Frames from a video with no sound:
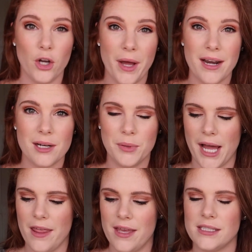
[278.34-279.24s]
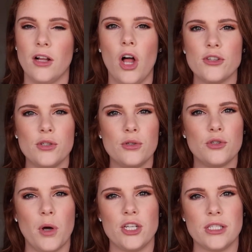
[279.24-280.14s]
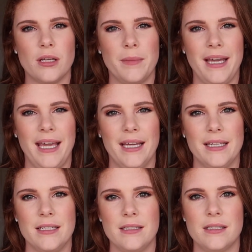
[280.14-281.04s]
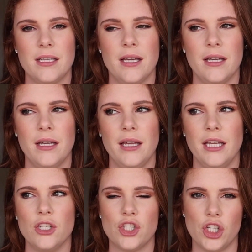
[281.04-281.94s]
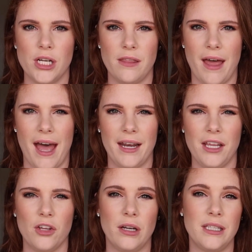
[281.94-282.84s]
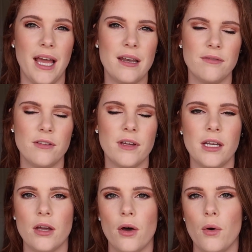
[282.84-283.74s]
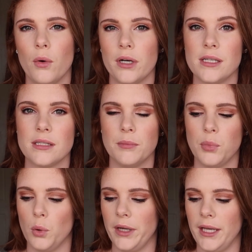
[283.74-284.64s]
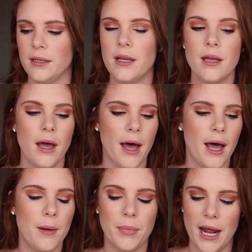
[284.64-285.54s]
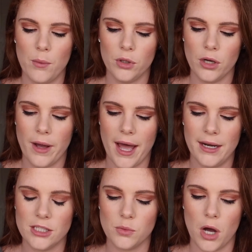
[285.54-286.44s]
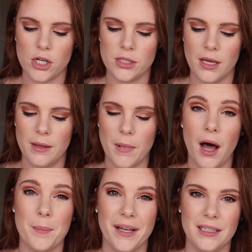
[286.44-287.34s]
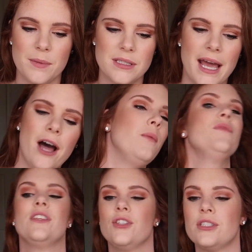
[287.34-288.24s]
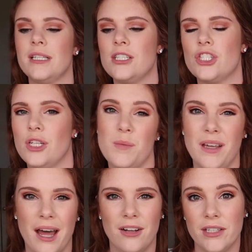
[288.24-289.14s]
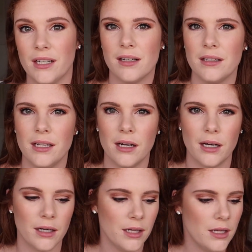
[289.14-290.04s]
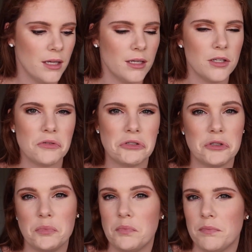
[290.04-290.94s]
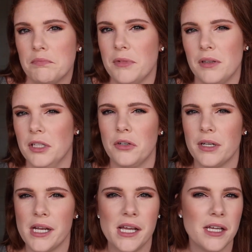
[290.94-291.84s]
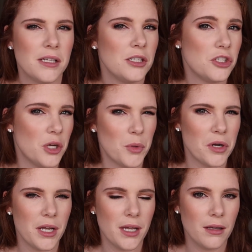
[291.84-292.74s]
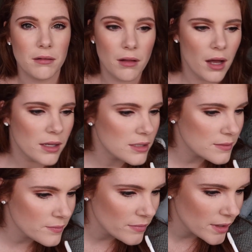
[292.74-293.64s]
I'll go ahead and apply this. I'll also do swatches on my hands, inserting that either at the end of the video or at some point, but I will go ahead and swatch them on my lips now. This looks like it's just going to be kind of like a clear, glittery, shimmery gloss.